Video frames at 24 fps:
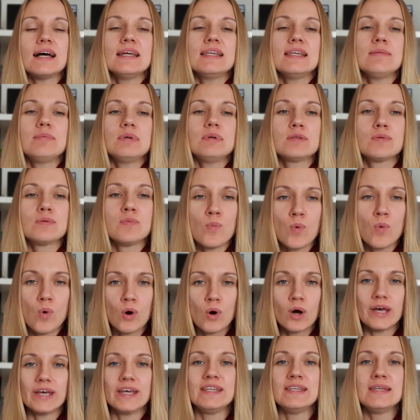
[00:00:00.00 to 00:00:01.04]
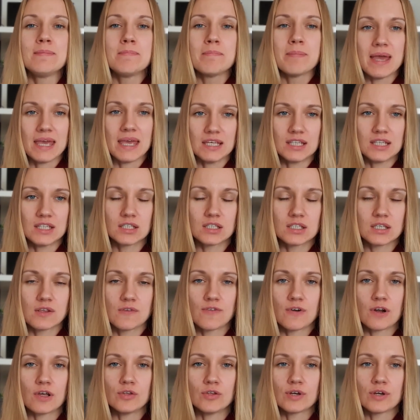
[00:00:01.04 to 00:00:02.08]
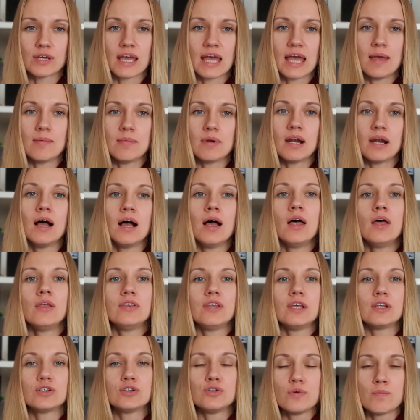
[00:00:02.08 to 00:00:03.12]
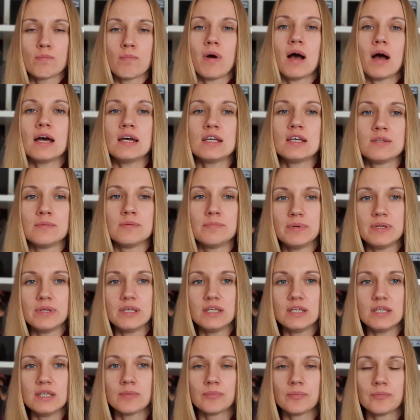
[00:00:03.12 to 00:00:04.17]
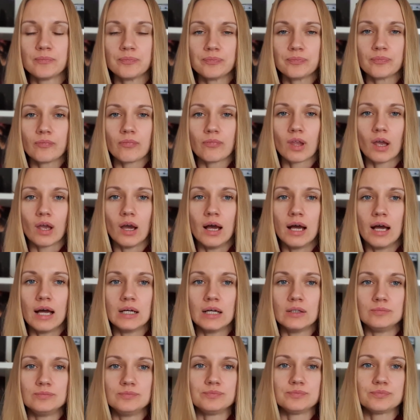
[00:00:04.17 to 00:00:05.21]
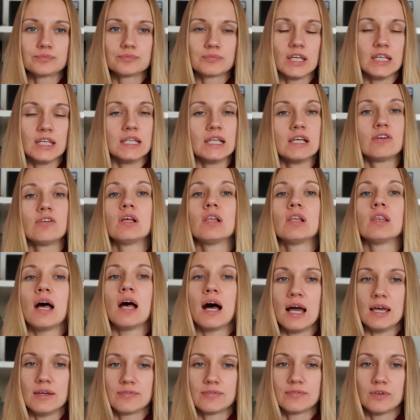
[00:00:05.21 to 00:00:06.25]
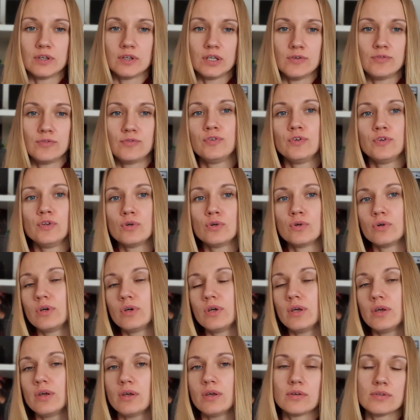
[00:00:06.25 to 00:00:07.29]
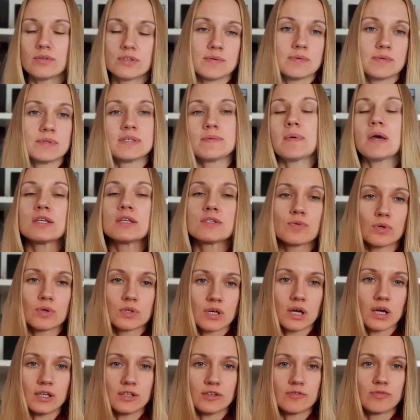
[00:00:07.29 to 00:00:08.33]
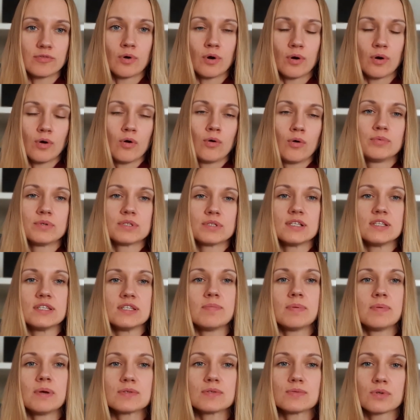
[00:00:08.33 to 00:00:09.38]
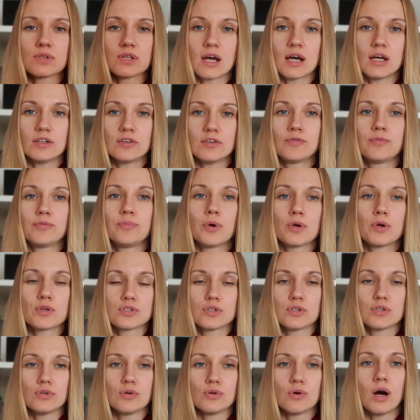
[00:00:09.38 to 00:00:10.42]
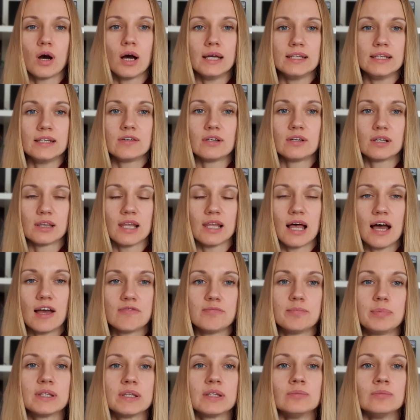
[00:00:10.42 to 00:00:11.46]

bit more animated in front of the camera that you might be in real life. If you, it depends what kind of, obviously depends what kind of person you are in real life, but